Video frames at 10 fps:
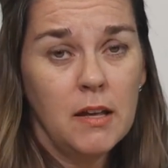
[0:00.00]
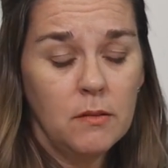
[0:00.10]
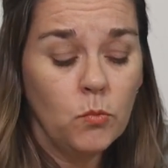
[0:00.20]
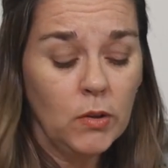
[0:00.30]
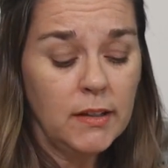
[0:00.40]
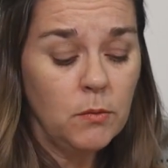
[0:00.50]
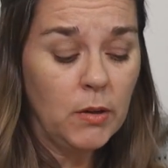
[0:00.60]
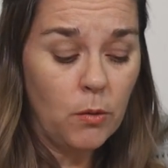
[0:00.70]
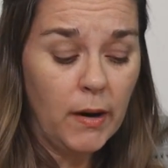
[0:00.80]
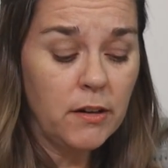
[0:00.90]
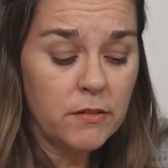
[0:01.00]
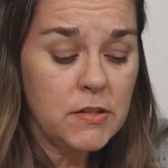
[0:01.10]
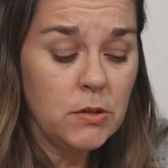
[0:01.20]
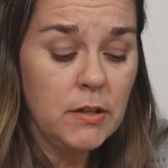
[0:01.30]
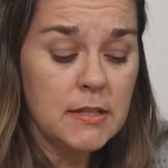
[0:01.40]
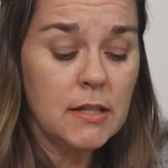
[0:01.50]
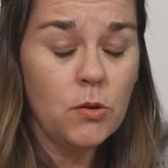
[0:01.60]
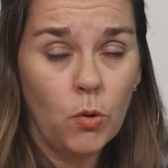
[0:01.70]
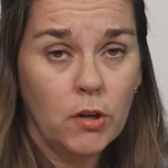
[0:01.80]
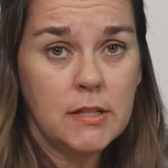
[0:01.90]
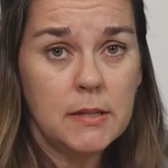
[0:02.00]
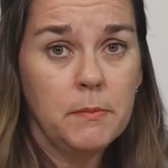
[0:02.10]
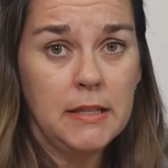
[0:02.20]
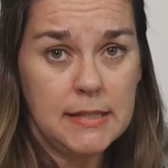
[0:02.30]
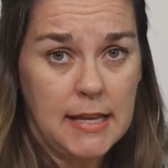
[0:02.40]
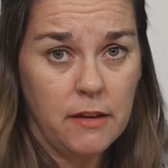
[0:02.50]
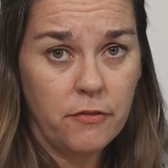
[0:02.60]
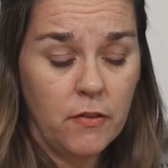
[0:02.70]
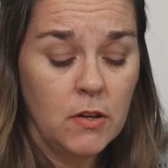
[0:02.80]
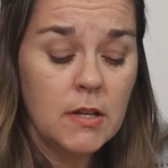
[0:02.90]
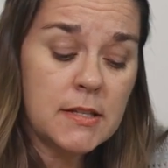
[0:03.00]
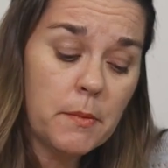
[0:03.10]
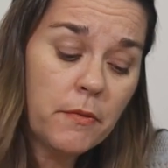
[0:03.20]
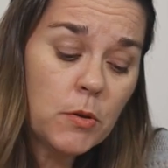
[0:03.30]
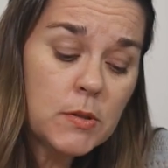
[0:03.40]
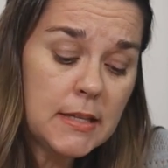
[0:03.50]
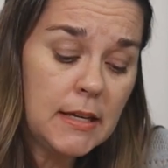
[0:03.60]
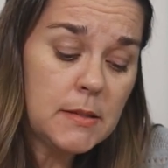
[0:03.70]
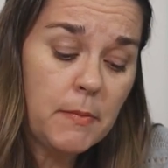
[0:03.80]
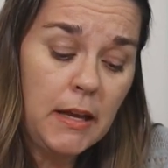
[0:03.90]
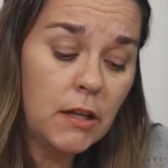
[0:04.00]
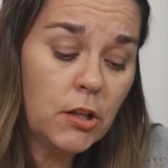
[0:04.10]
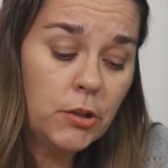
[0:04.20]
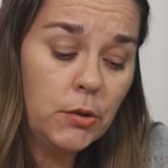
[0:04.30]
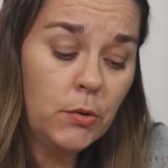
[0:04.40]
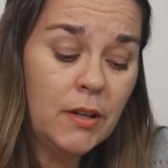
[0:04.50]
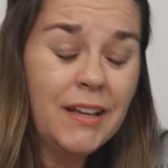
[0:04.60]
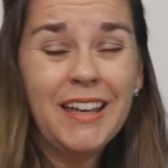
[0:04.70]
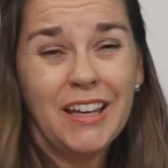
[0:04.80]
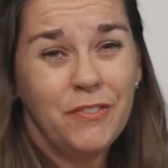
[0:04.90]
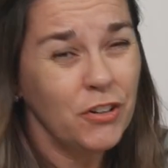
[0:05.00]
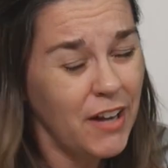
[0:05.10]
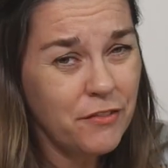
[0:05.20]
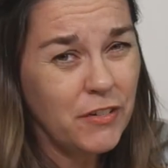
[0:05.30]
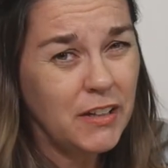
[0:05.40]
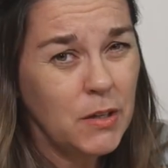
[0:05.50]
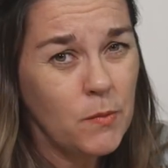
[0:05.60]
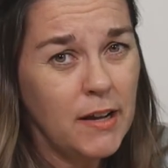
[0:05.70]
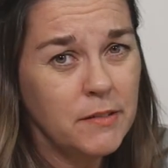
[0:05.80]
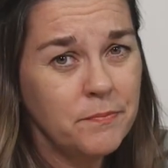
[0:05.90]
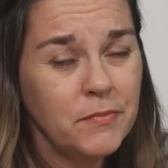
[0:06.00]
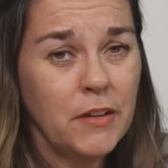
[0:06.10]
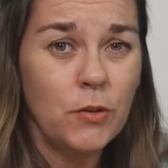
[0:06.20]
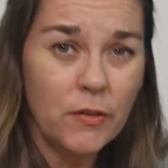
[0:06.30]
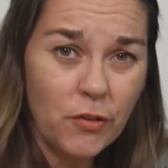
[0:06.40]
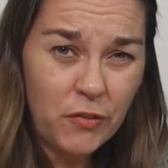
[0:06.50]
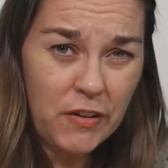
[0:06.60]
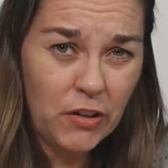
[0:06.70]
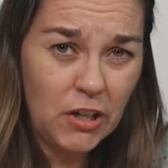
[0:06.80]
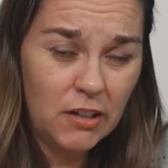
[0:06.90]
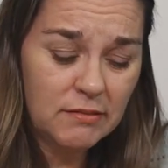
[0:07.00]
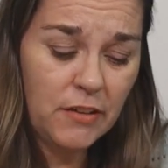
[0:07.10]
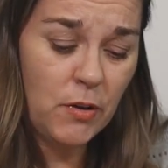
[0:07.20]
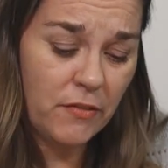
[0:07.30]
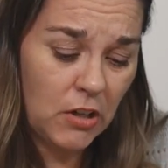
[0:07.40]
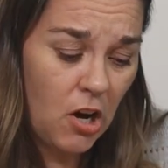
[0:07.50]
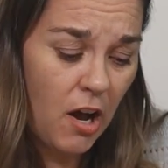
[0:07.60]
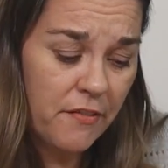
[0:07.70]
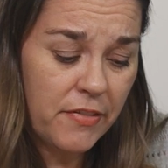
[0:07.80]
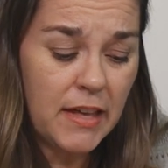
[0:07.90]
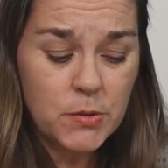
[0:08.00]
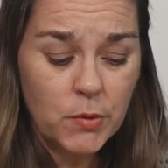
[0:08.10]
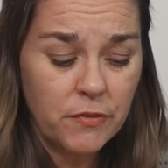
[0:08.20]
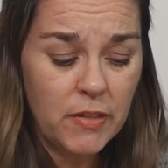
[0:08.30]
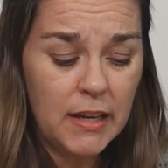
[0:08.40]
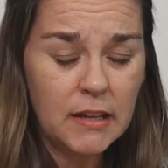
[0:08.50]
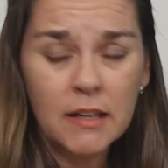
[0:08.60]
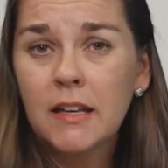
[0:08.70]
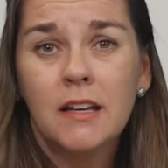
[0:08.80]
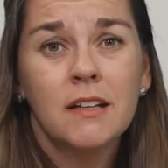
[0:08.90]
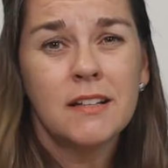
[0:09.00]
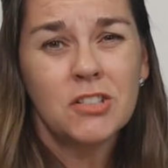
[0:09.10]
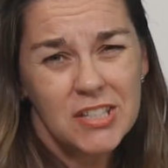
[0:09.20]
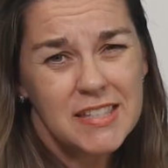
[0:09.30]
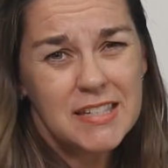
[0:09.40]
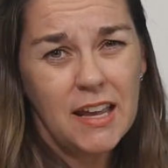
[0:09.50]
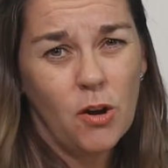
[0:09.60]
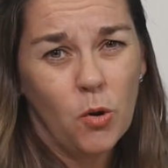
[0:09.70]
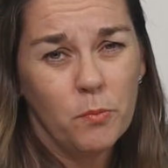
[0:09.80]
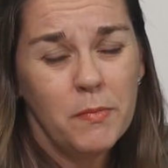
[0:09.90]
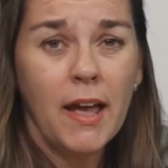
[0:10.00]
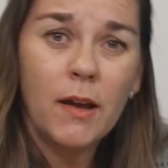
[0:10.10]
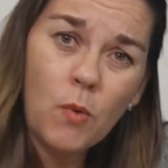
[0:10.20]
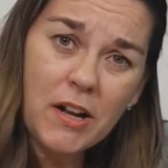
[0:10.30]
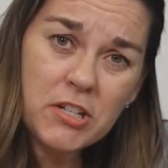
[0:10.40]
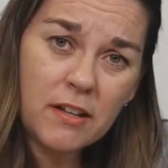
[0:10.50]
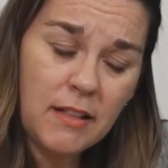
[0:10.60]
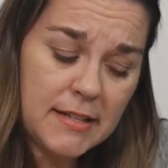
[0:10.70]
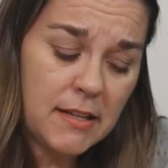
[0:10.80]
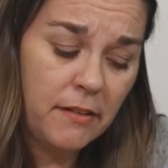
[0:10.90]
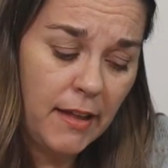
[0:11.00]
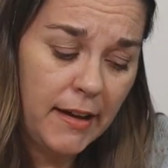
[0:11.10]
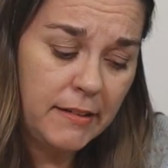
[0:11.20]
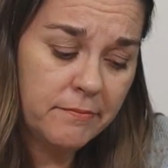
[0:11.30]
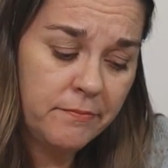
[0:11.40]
really required of students in order to be safe. Some of those things might include, if you're not feeling well, if you have a fever, if you have a cough, that sort of thing, just stay home and watch the class online.